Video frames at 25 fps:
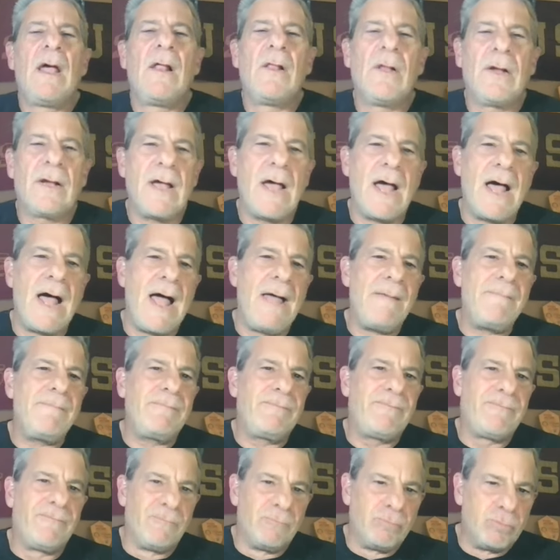Look,
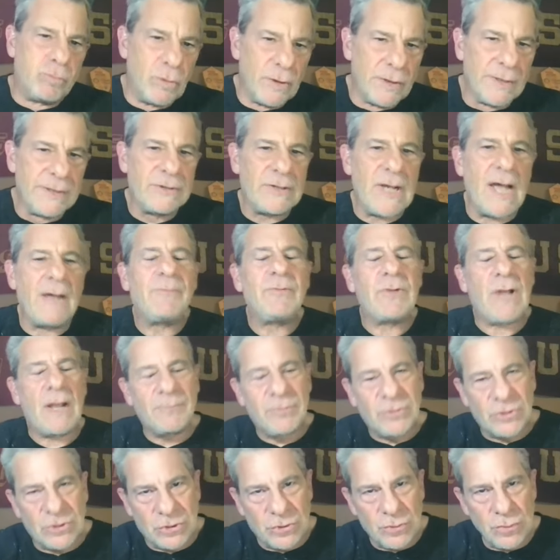
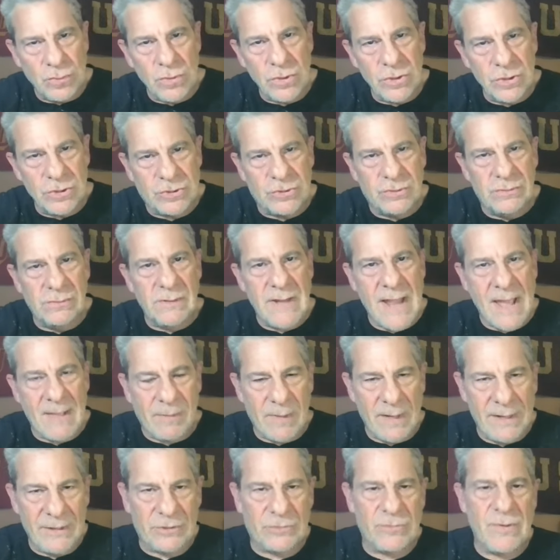I'm sure
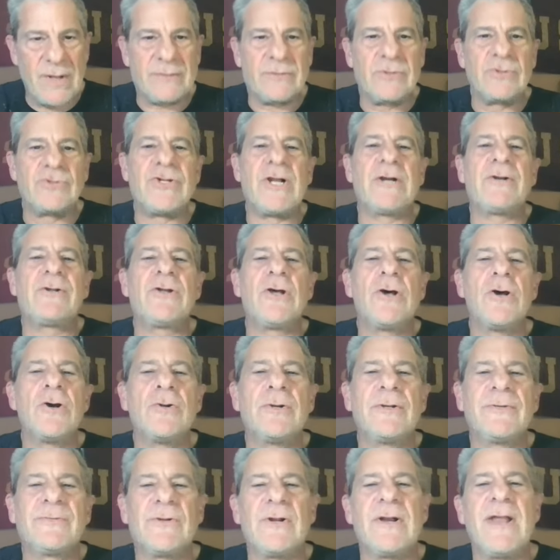Athletic Director Jen
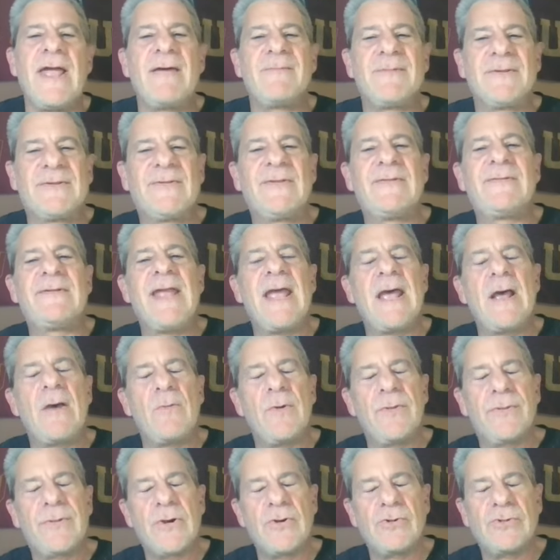Cohn is going to have a sit down
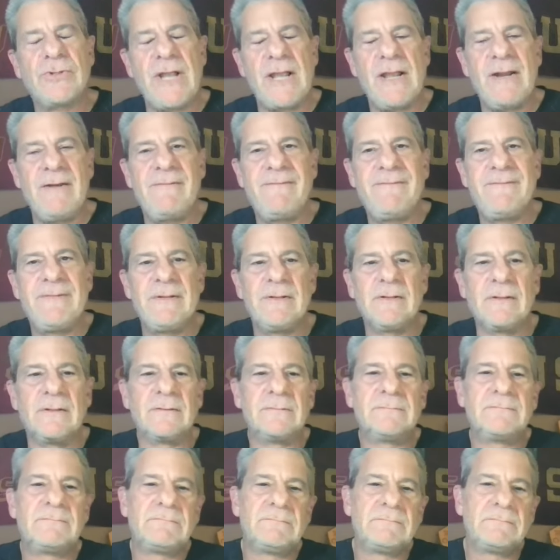with Coach
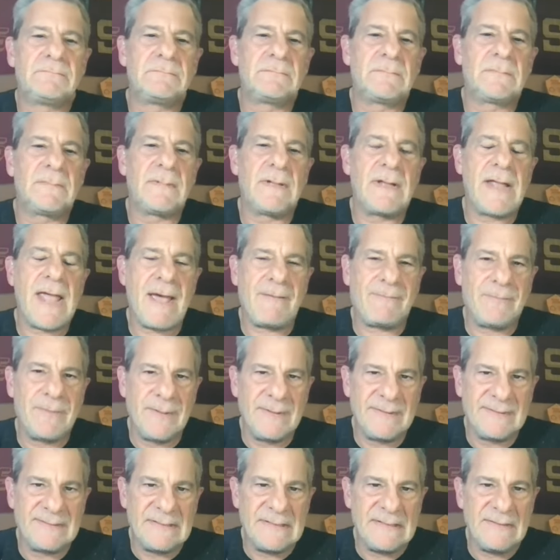Enfield after
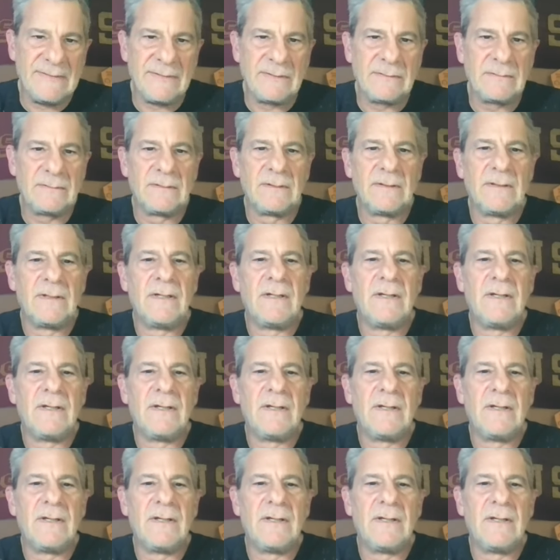the season.